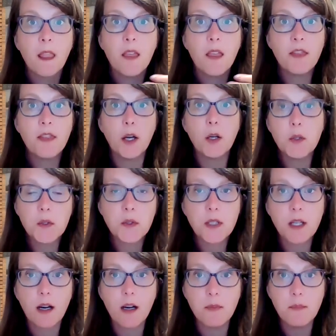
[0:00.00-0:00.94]
those
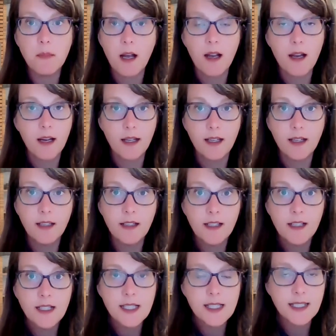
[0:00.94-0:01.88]
are my
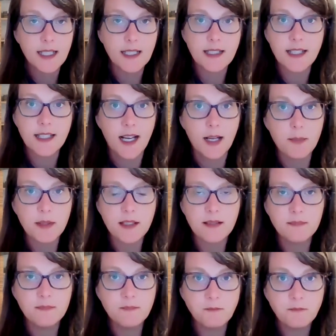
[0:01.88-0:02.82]
6 steps
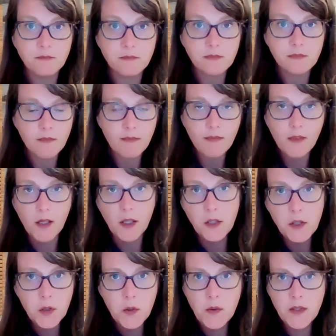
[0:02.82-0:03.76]

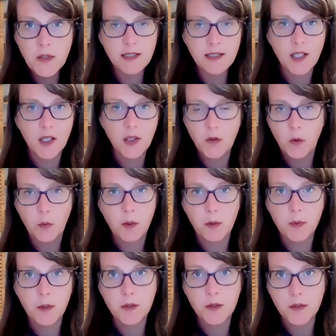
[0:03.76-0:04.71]
to successful
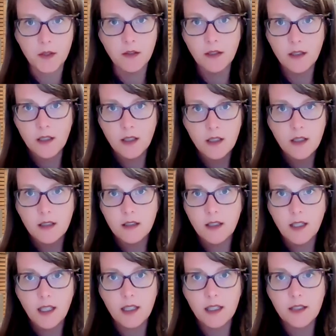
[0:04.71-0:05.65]
proposal.
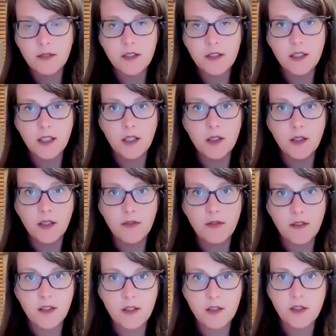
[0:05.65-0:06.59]
I love to know
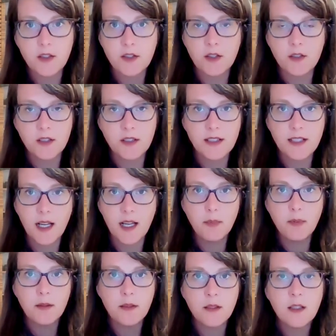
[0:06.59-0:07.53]
if there's a certain
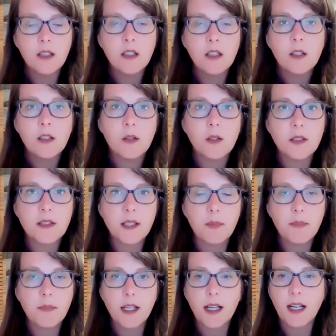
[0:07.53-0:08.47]
step or
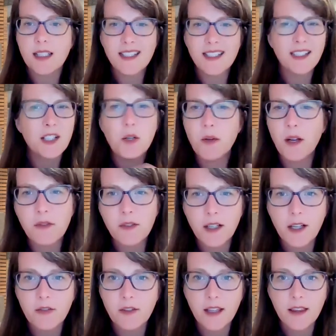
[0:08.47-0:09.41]
something. I didn't go over
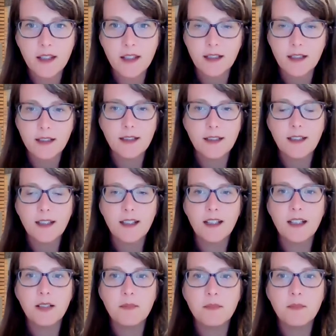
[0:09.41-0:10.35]
everything.
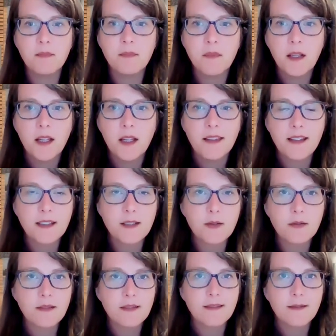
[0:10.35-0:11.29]
That's
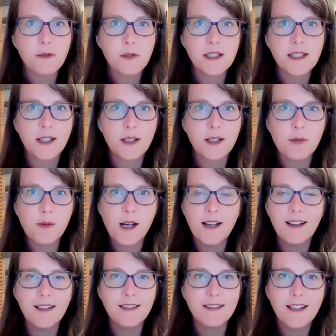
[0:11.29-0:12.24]
would take a
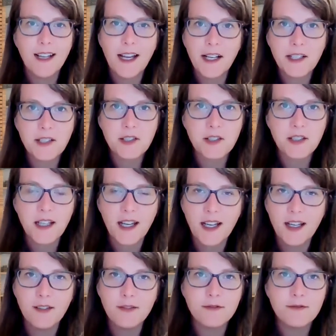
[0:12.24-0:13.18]
while. I actually
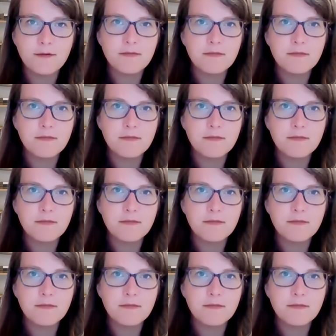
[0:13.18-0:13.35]
have